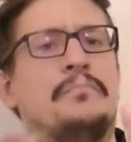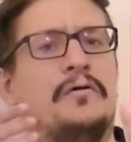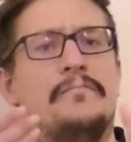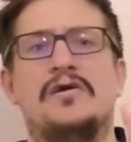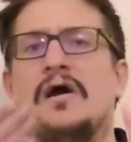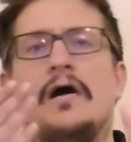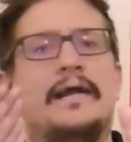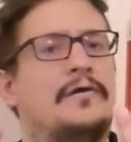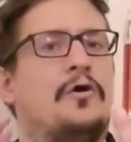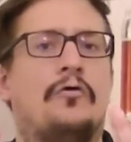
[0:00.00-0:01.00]
but you can't
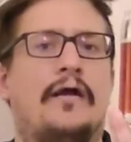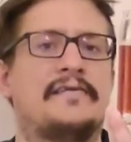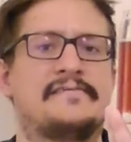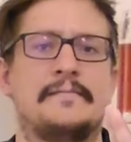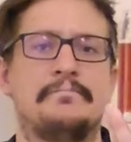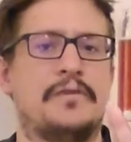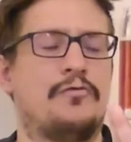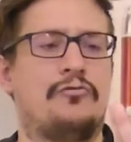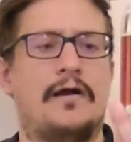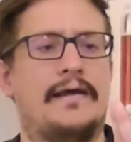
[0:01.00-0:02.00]
ignore it. You
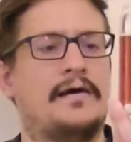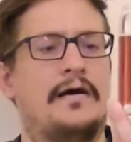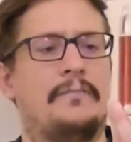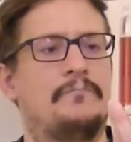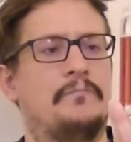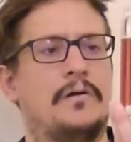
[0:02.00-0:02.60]
really can't.